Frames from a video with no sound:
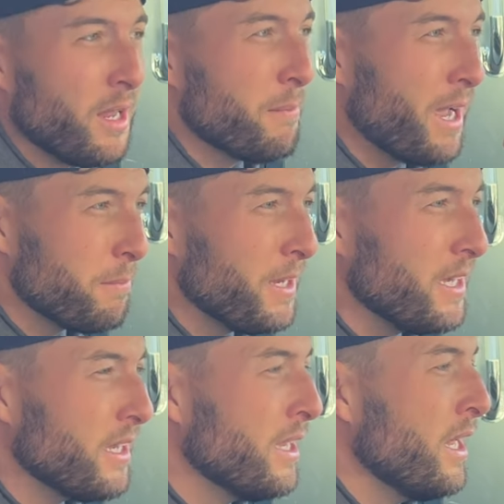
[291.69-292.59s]
in my
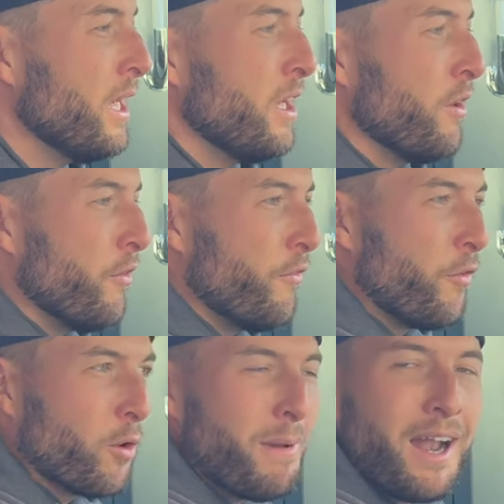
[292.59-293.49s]
opinion,
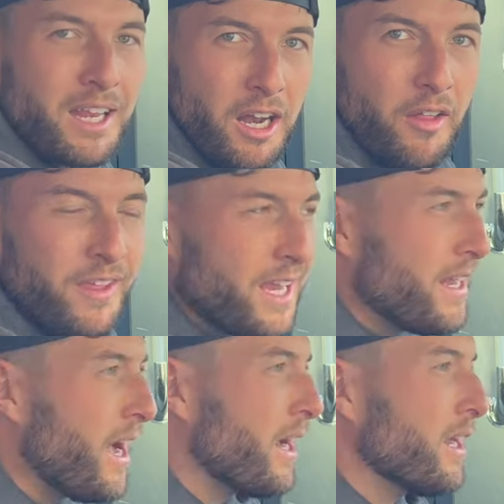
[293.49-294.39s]
for mounting it on the
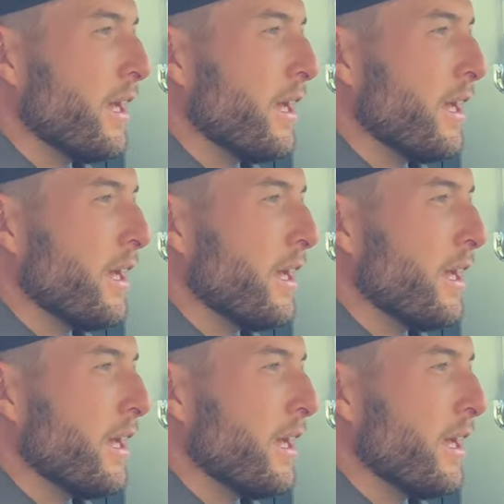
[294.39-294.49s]
e-dock,